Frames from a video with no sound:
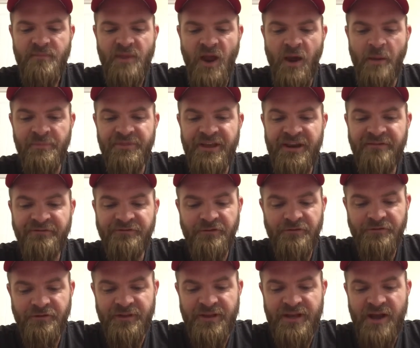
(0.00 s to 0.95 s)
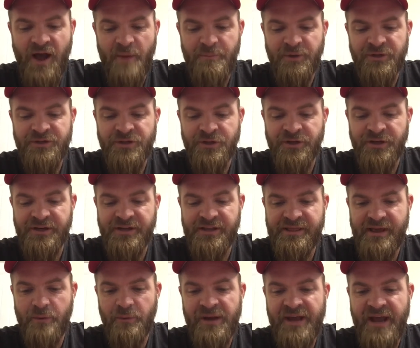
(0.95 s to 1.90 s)
I'm thankful for the opportunity
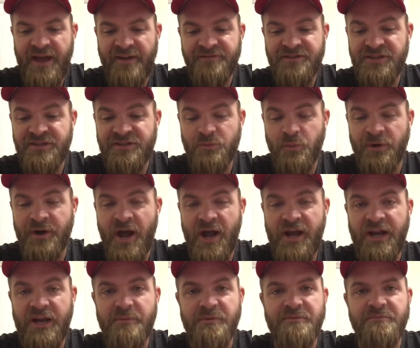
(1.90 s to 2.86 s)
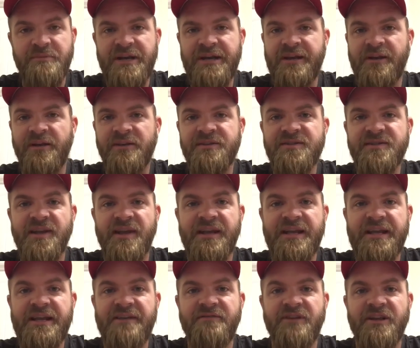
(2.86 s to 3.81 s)
that we have. Since we're not going to be meeting on
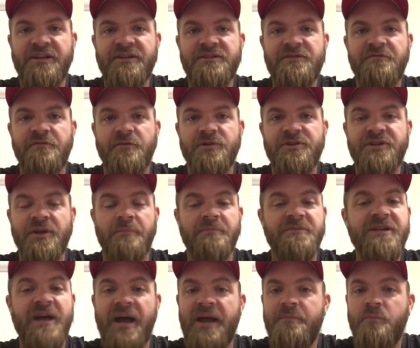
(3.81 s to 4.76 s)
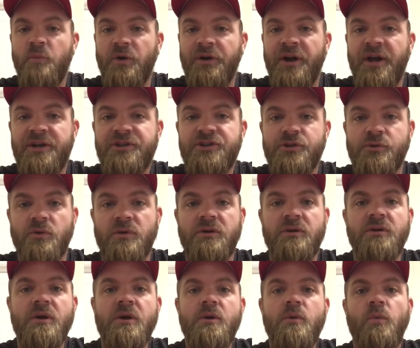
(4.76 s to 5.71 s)
Sunday evenings for some time, we're not sure
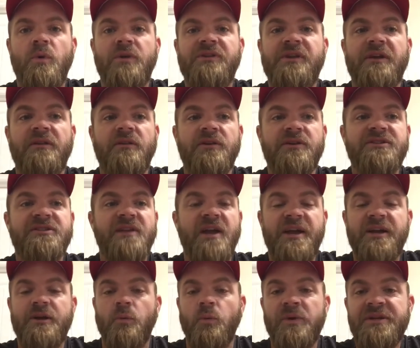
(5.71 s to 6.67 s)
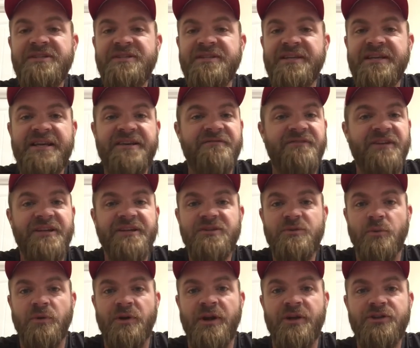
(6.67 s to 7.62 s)
what that looks like. Wednesday
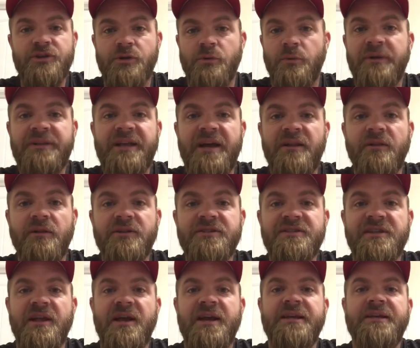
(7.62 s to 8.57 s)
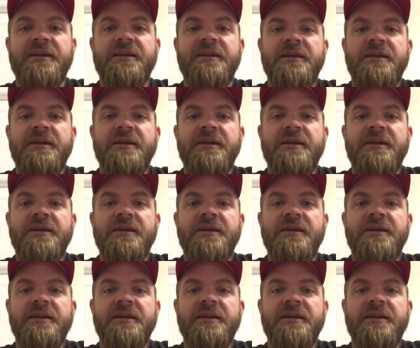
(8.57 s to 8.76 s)
evenings, we're not sure what that looks like.